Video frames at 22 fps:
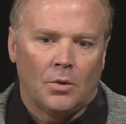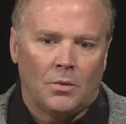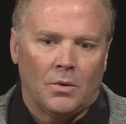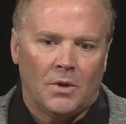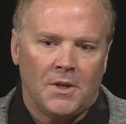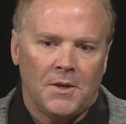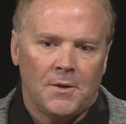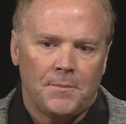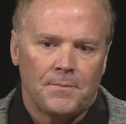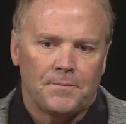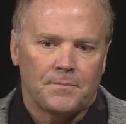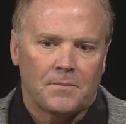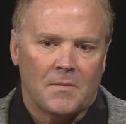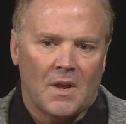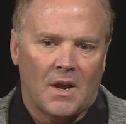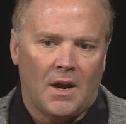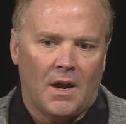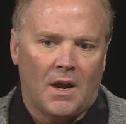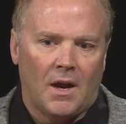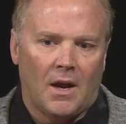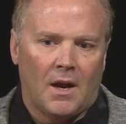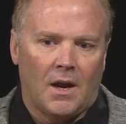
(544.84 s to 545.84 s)
Well,
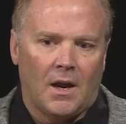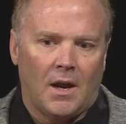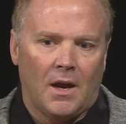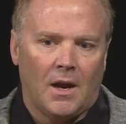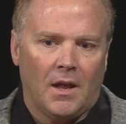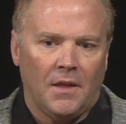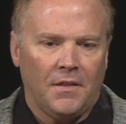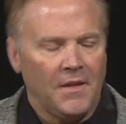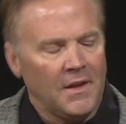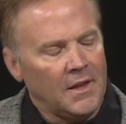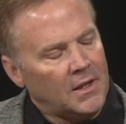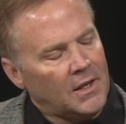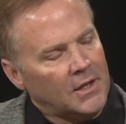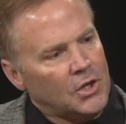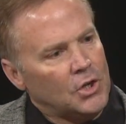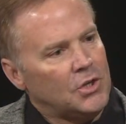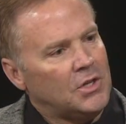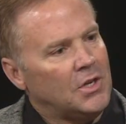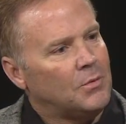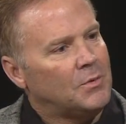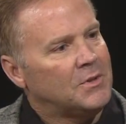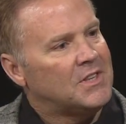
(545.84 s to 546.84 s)
I think like
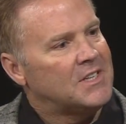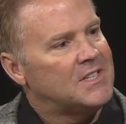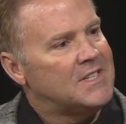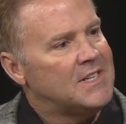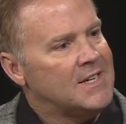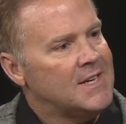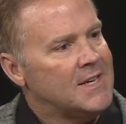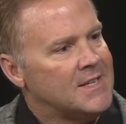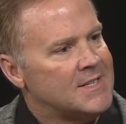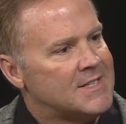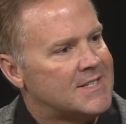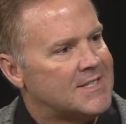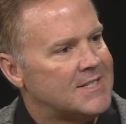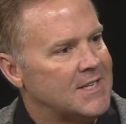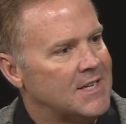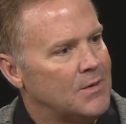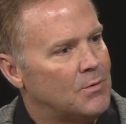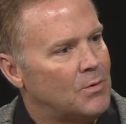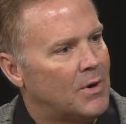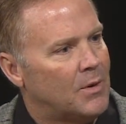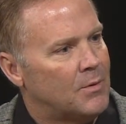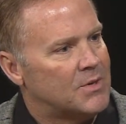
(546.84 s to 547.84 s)
you did with the
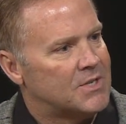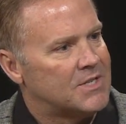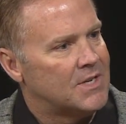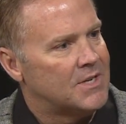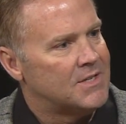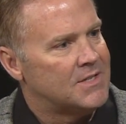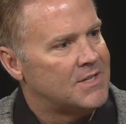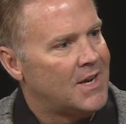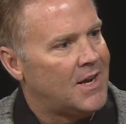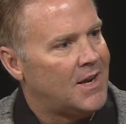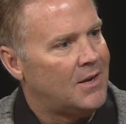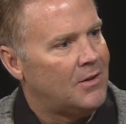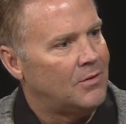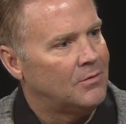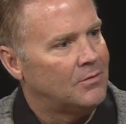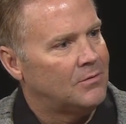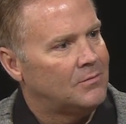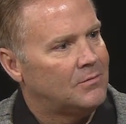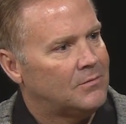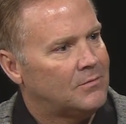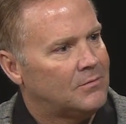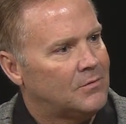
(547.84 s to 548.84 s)
DNC when it was in
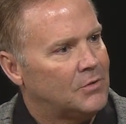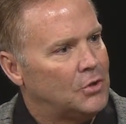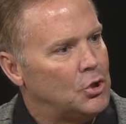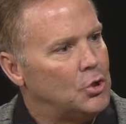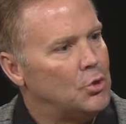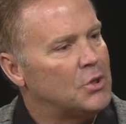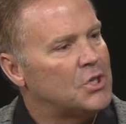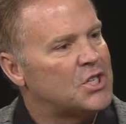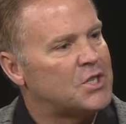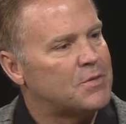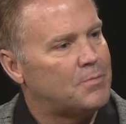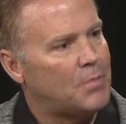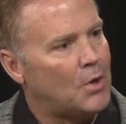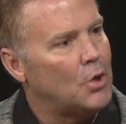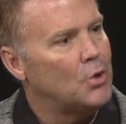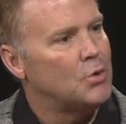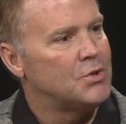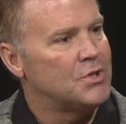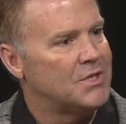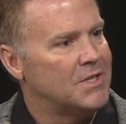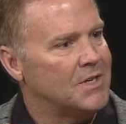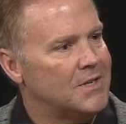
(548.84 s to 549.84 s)
town. You
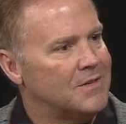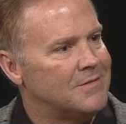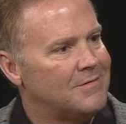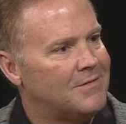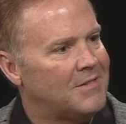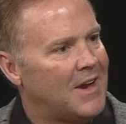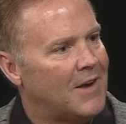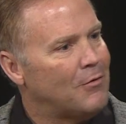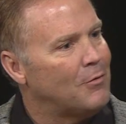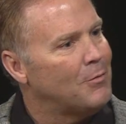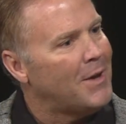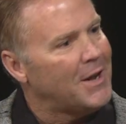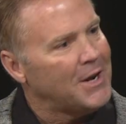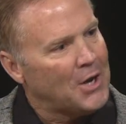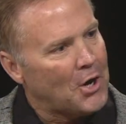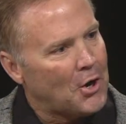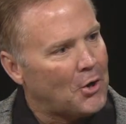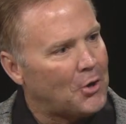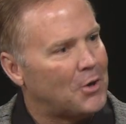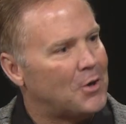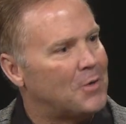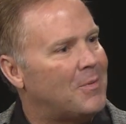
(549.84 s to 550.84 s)
exposed it. Everybody
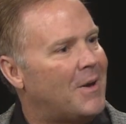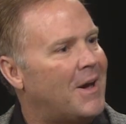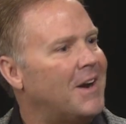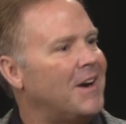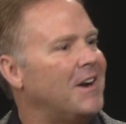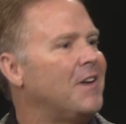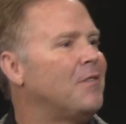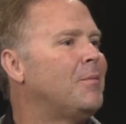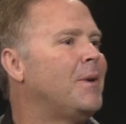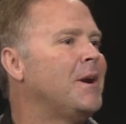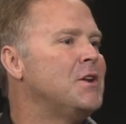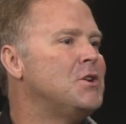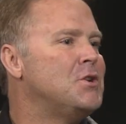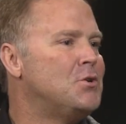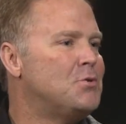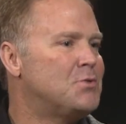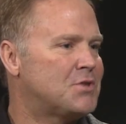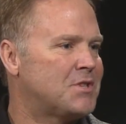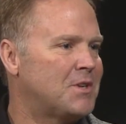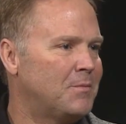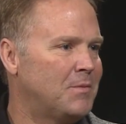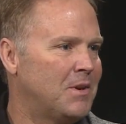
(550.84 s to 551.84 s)
heard about it. Everybody
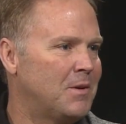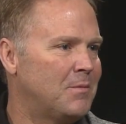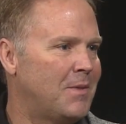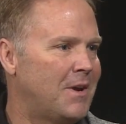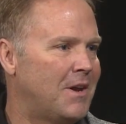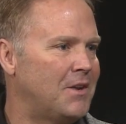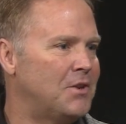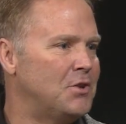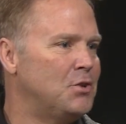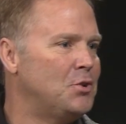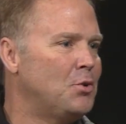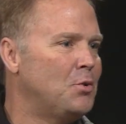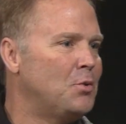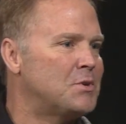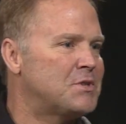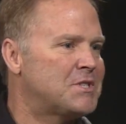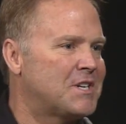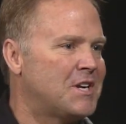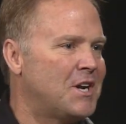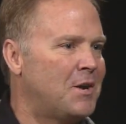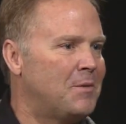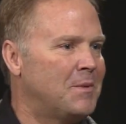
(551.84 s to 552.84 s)
knew something about it, knew it
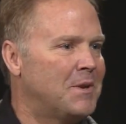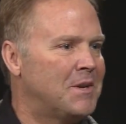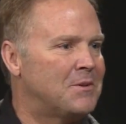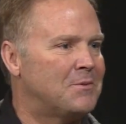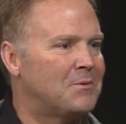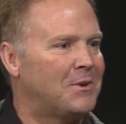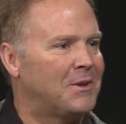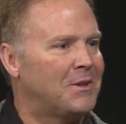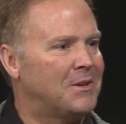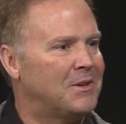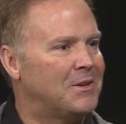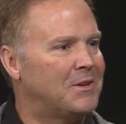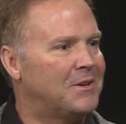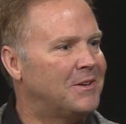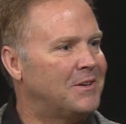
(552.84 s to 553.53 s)
was coming, whether